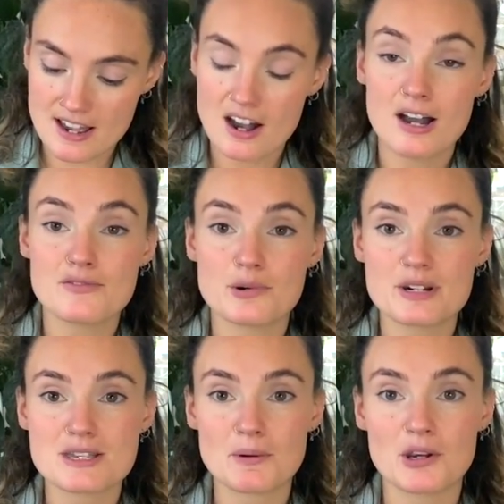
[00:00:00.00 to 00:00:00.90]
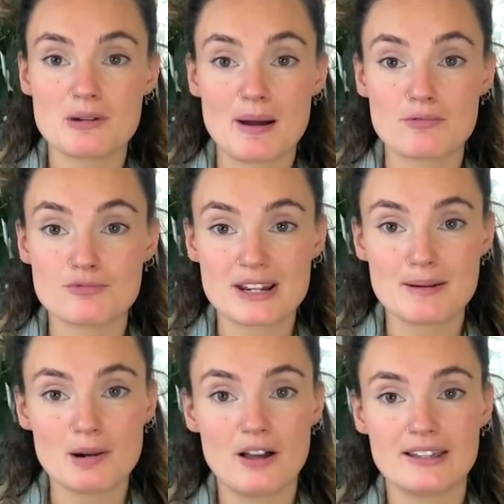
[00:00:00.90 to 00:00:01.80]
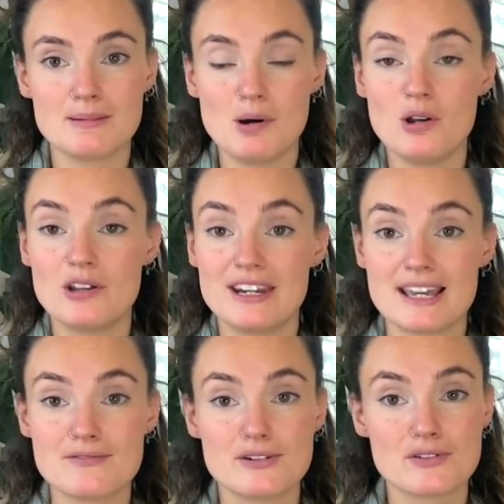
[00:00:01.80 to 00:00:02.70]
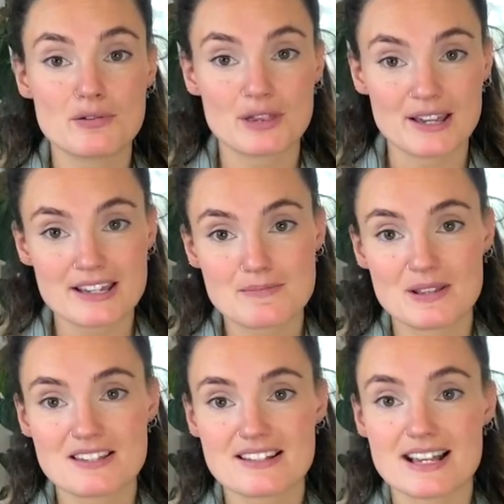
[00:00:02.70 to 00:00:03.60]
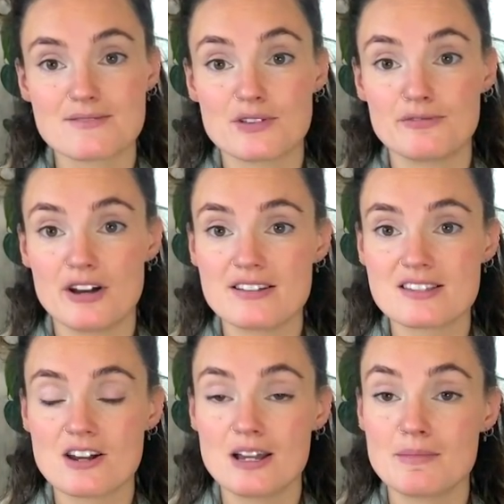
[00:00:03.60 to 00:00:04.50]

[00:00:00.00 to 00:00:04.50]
I've already spoken about reapplying the pollen even if you think it's been successful the first time,